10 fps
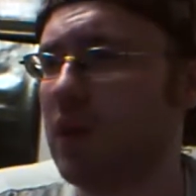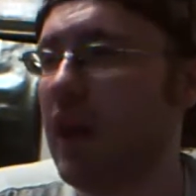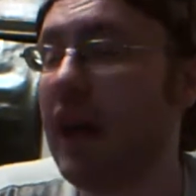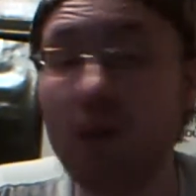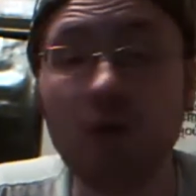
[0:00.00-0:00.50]

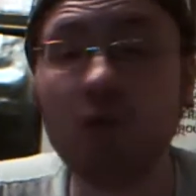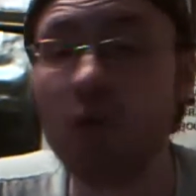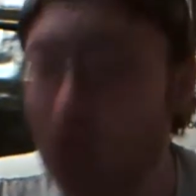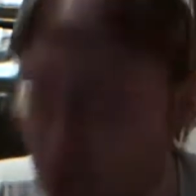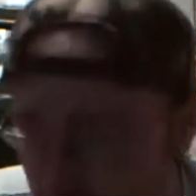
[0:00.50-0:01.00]
Alien 3,
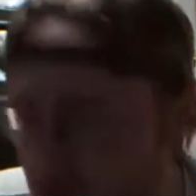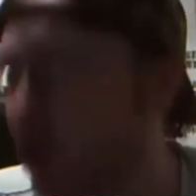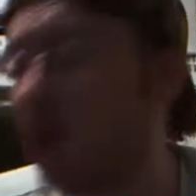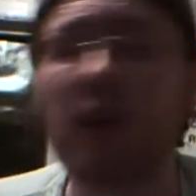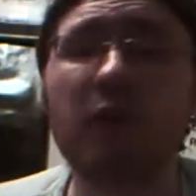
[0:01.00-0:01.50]
let's just
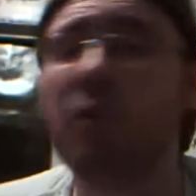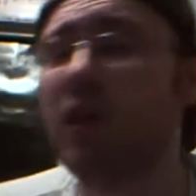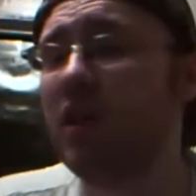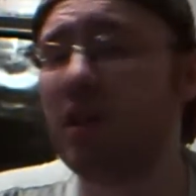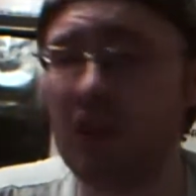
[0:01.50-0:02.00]
kill
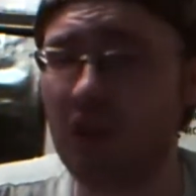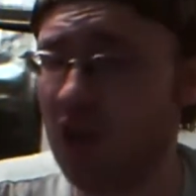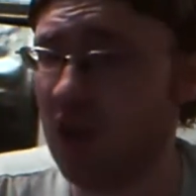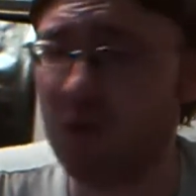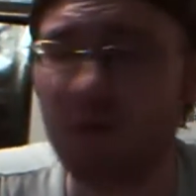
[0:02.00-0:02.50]
everybody that they
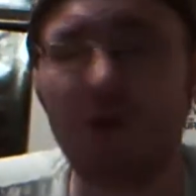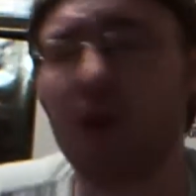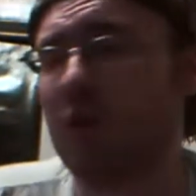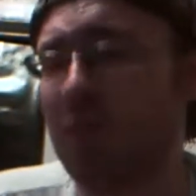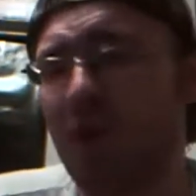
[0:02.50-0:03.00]
love. Fuck
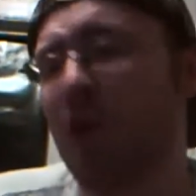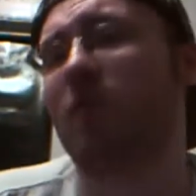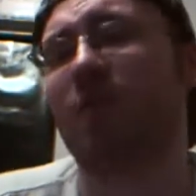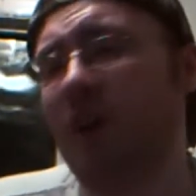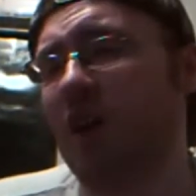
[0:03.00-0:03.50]
them, fuck them,
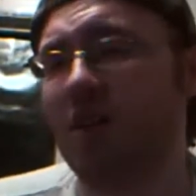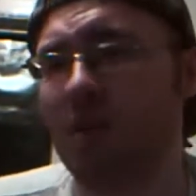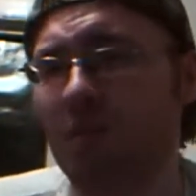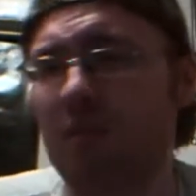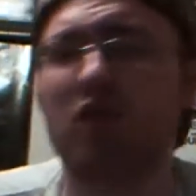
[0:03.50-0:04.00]
fuck them.
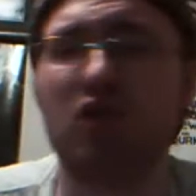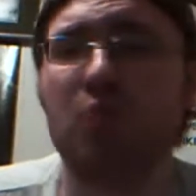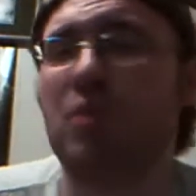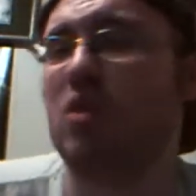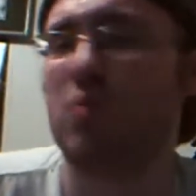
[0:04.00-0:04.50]
Let's just
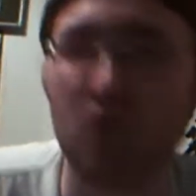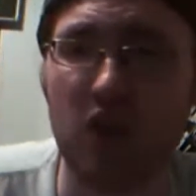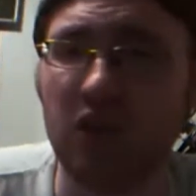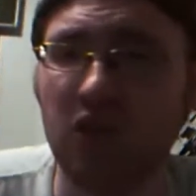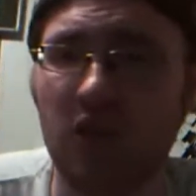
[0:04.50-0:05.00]
be
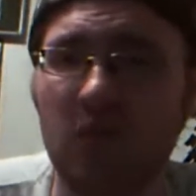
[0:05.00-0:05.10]
depressed.